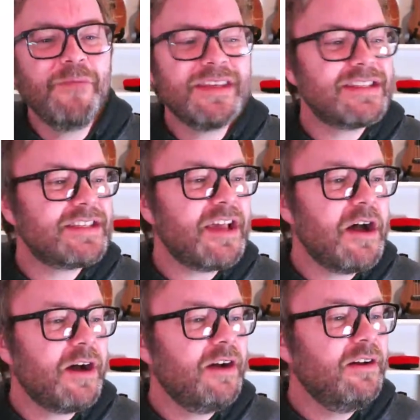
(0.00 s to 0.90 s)

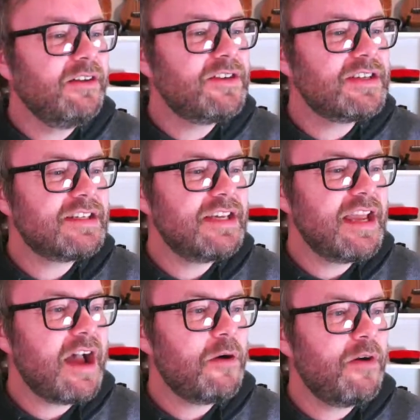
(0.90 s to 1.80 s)
So just
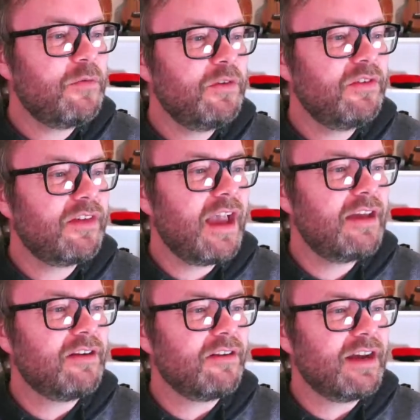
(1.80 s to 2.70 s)
see how everyone's
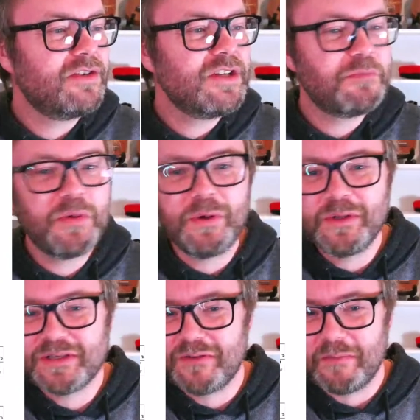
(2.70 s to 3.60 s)
getting on. I'll just
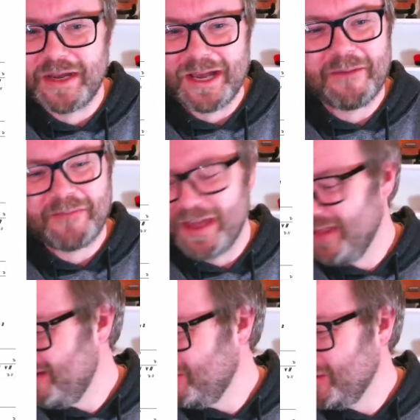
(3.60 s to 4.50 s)
pause for a minute
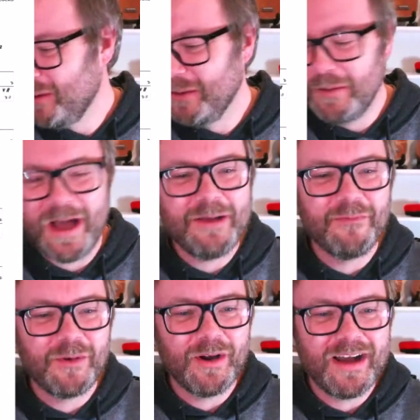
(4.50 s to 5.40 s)
and then we'll
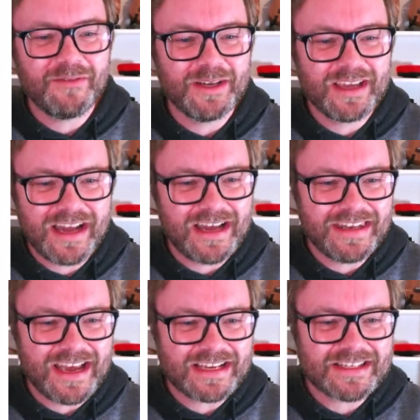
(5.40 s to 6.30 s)
have a look at our
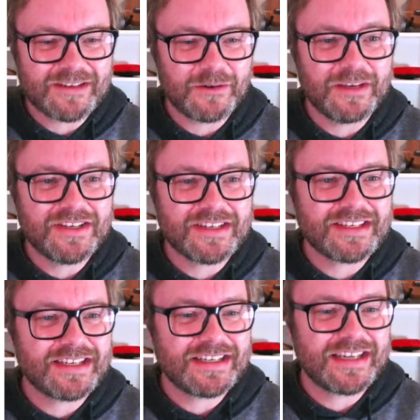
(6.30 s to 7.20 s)
next song in
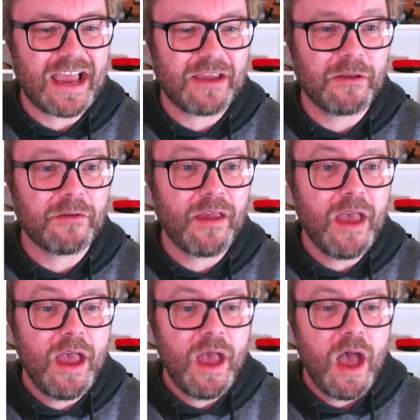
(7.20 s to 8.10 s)
just a second.
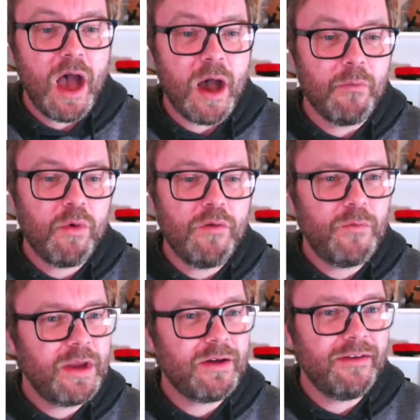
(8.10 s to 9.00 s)
What
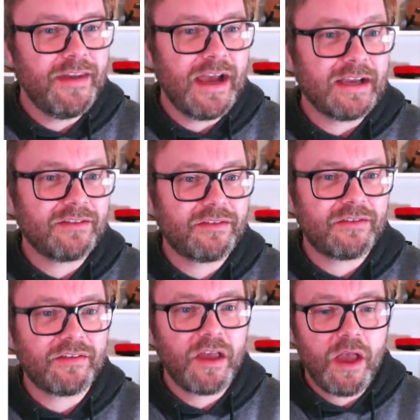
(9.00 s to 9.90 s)
have we got
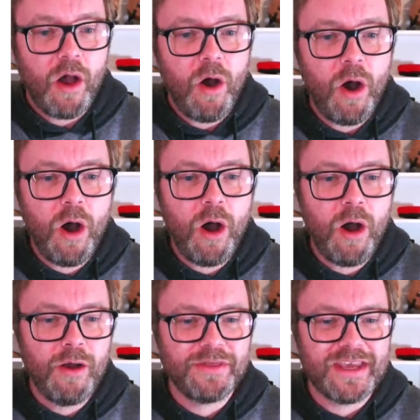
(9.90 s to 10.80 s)
next?
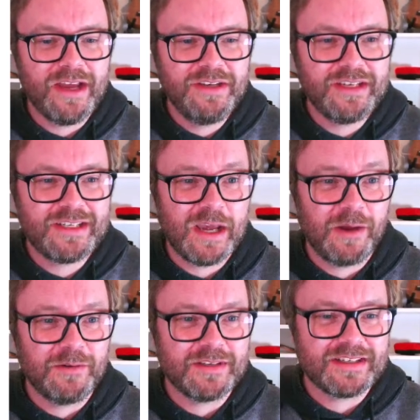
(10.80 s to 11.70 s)
Oh, the
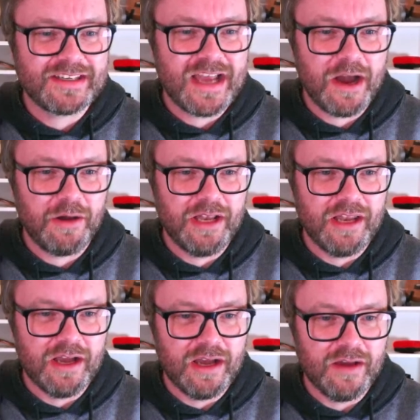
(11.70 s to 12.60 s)
Undertones. Now I
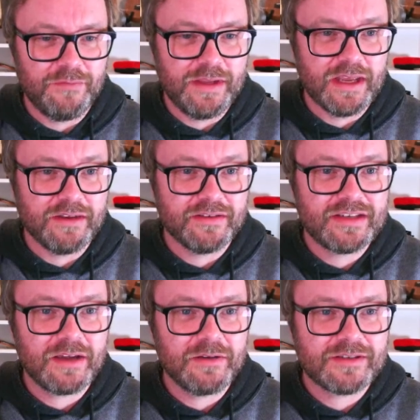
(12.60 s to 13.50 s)
love the
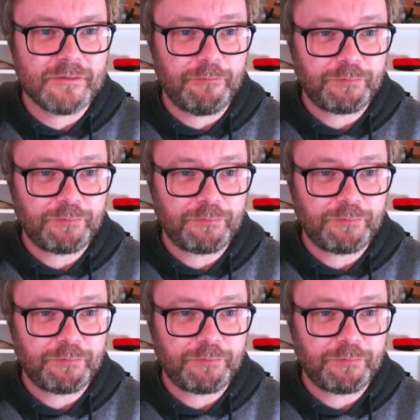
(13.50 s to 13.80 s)
Undertones.